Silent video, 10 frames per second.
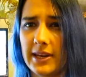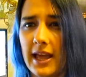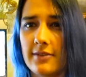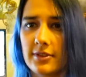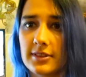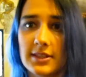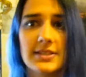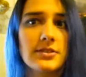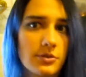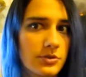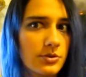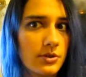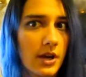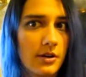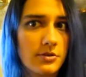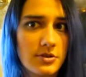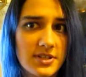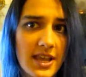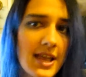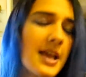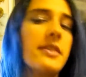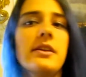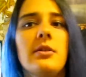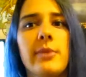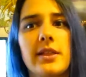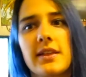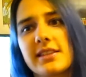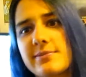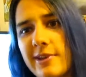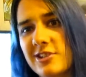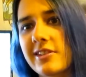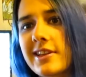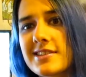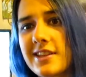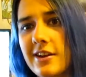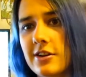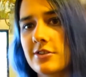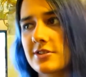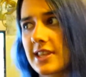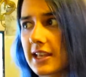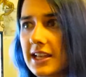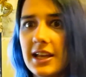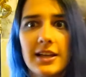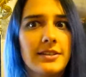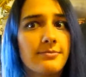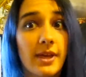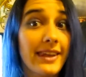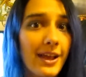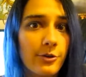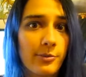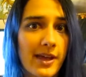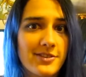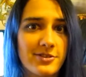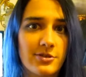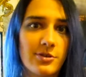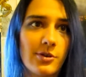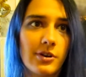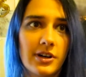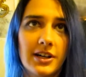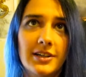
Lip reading: have at least those two characters. And then I'll make like specialized characters like a necromancer or